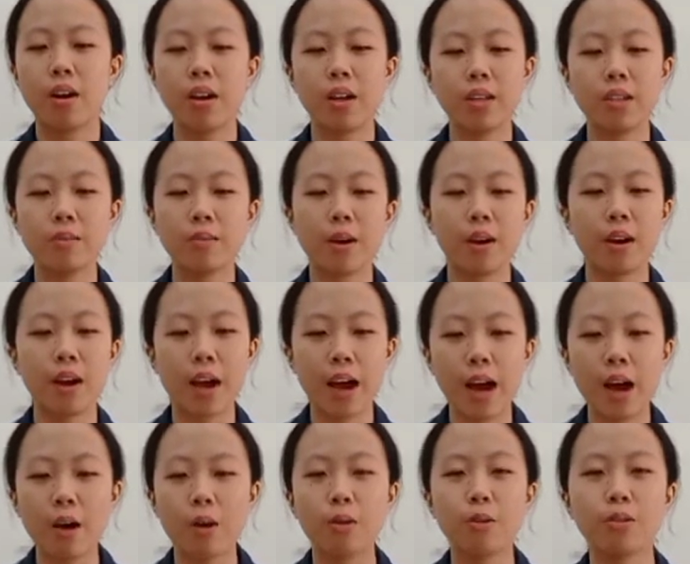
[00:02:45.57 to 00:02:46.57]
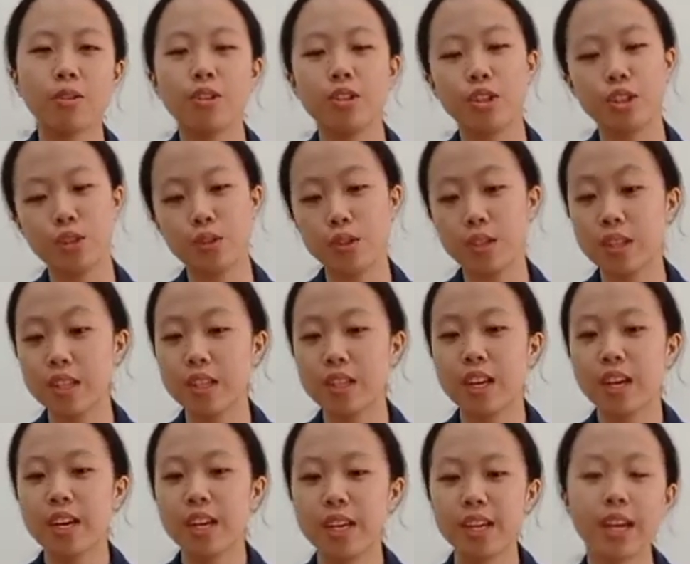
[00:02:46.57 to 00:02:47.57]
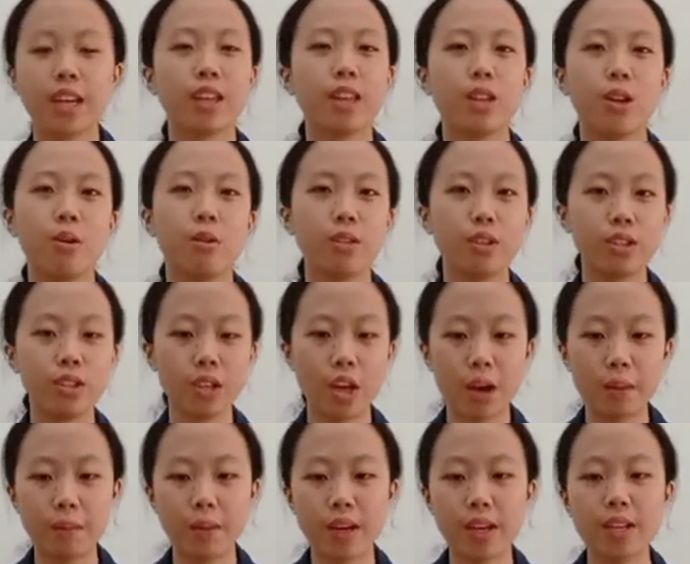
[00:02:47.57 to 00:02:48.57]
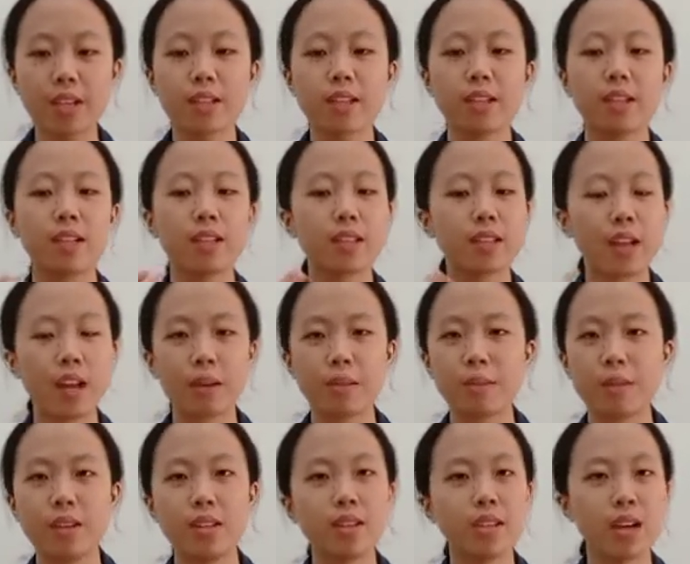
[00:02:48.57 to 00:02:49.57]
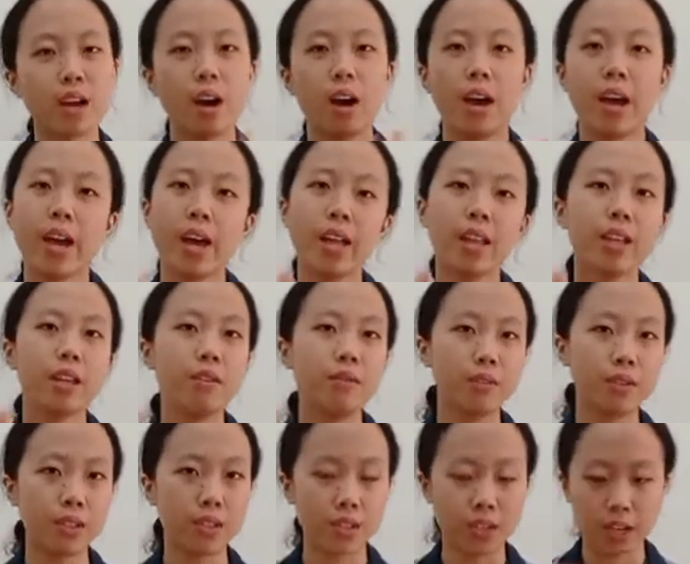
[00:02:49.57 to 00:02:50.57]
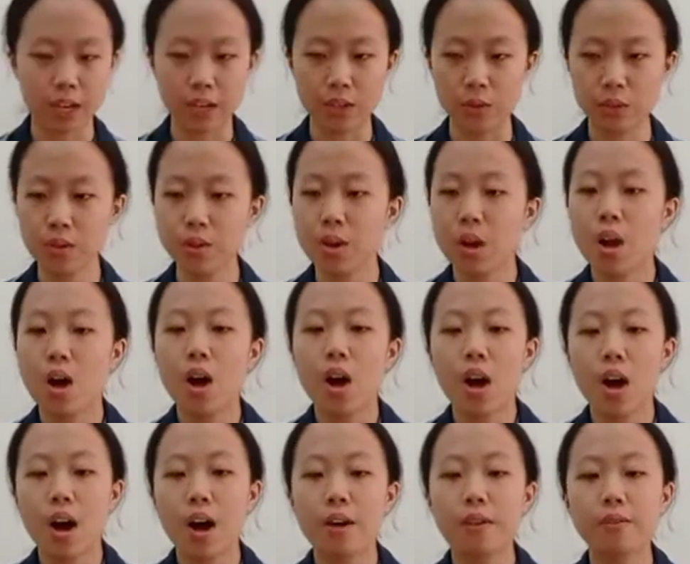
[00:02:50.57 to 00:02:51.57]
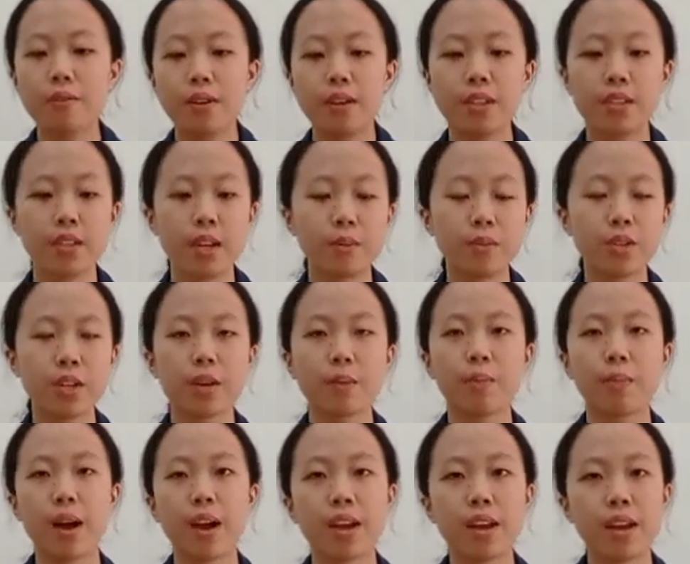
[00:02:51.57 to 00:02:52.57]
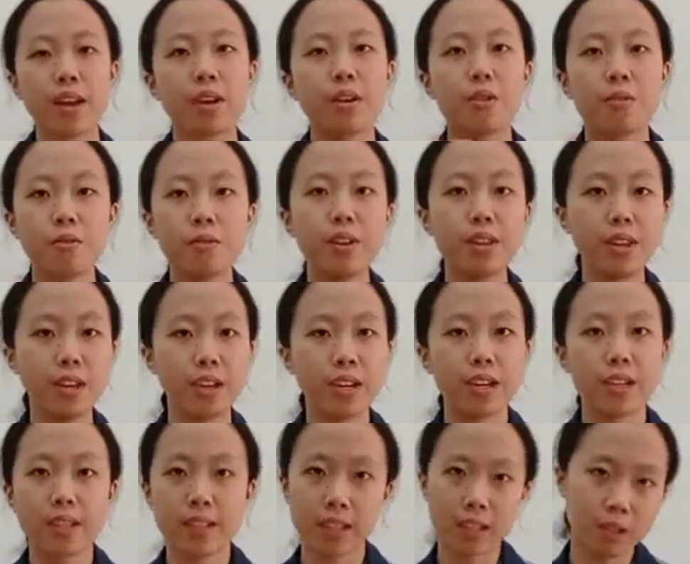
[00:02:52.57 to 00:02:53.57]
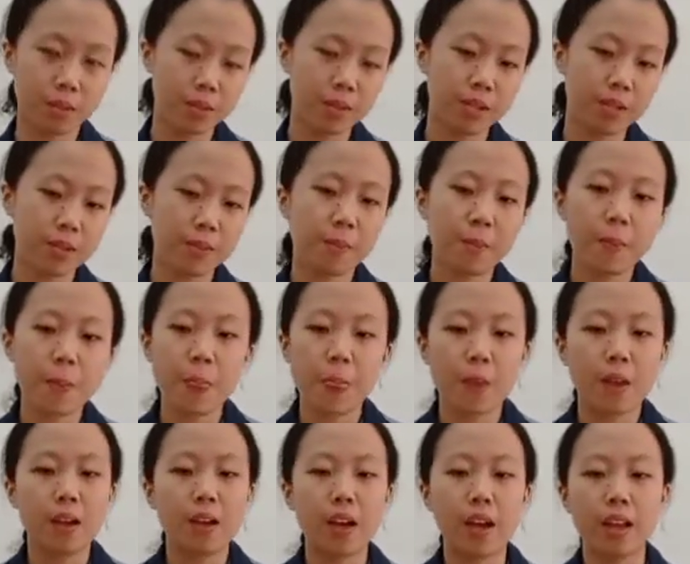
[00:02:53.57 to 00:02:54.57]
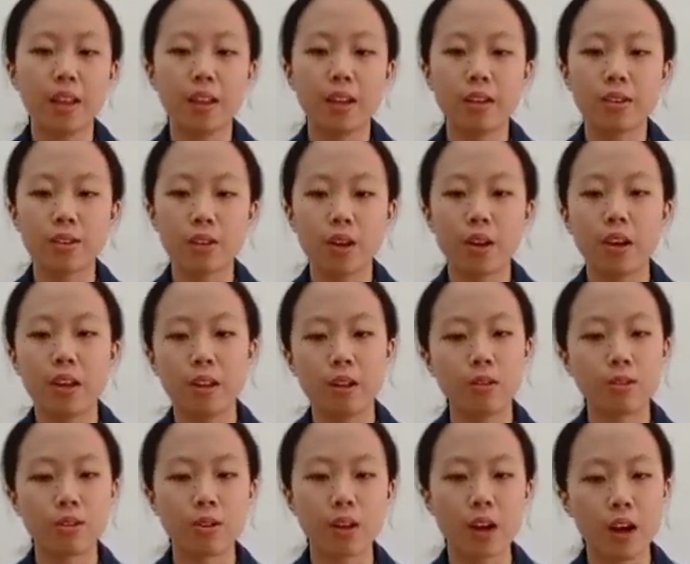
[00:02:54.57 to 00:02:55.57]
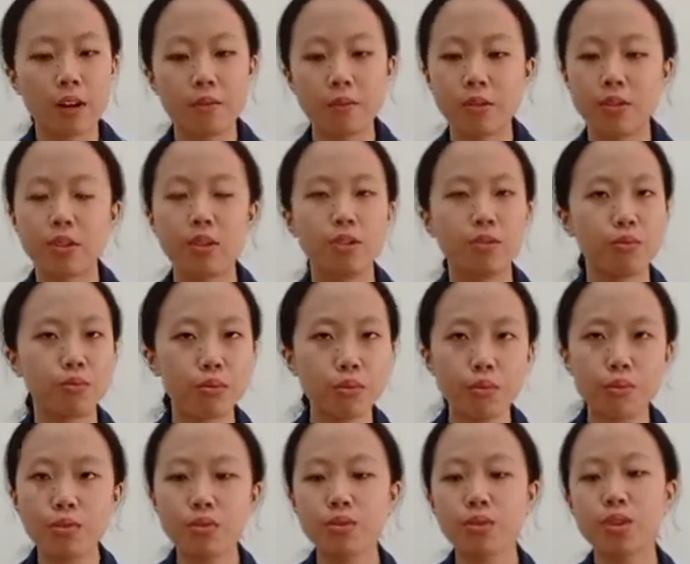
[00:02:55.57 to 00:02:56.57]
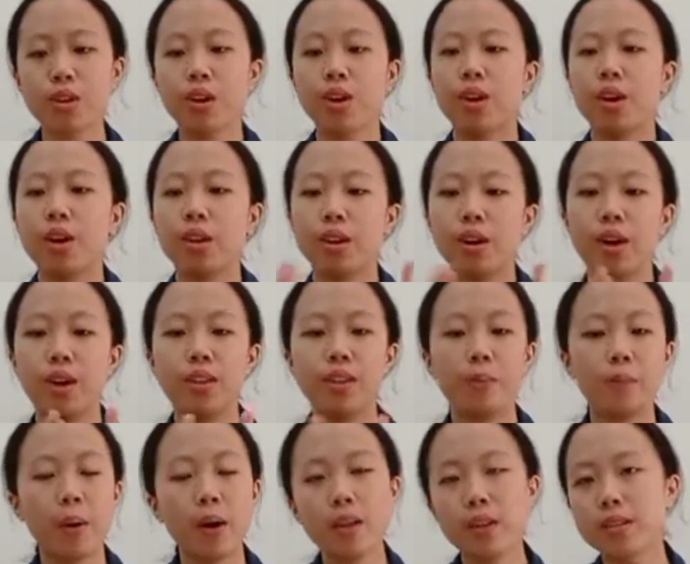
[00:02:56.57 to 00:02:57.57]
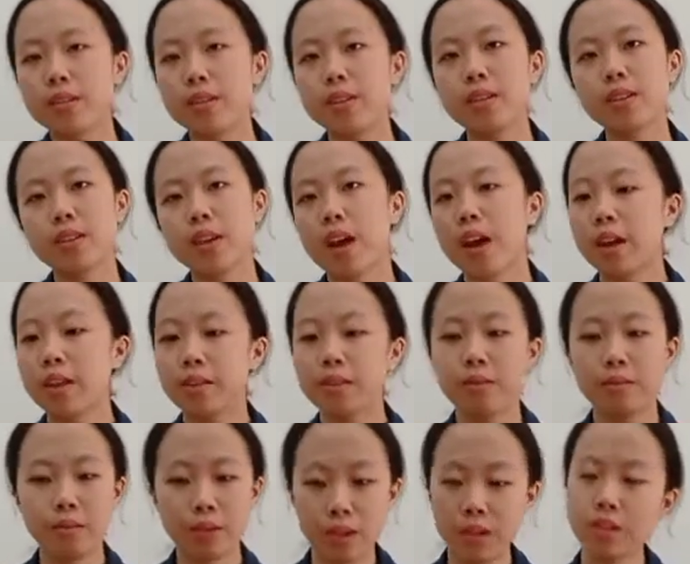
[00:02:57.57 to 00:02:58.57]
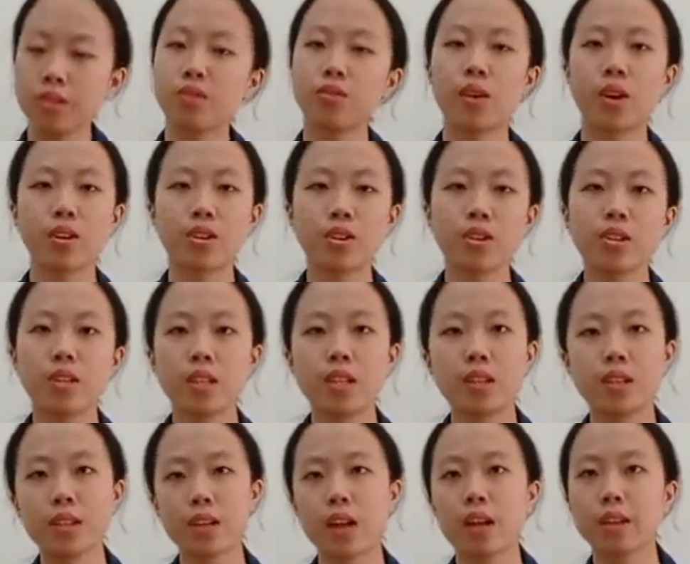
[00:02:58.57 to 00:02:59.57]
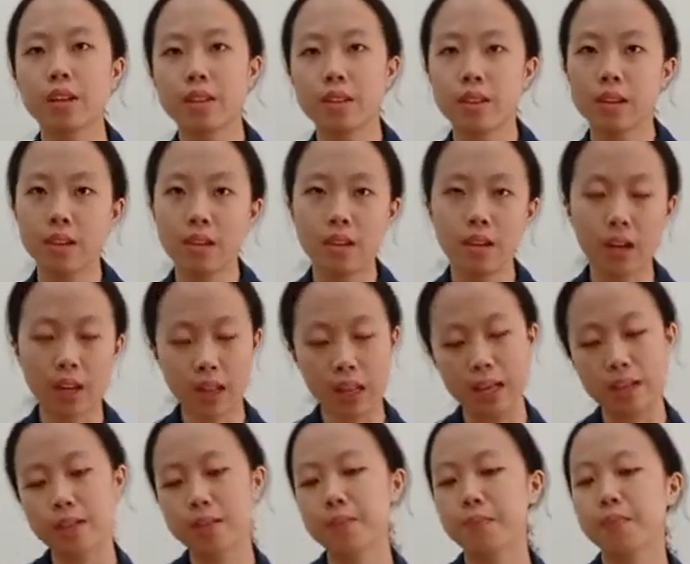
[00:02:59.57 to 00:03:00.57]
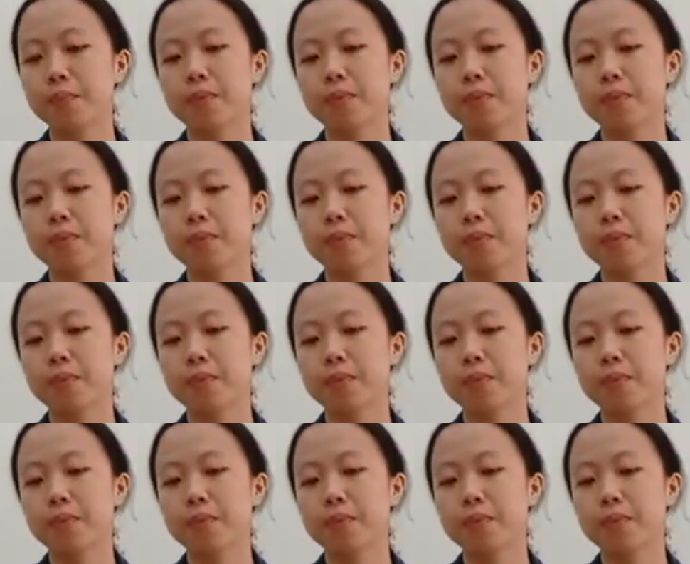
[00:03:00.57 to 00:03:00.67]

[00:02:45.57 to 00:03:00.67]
is about how the student can know the topics, assignments, and even schedule of a subject by reading syllabus. And it also covers the rules, the policies, and instructions inside the class.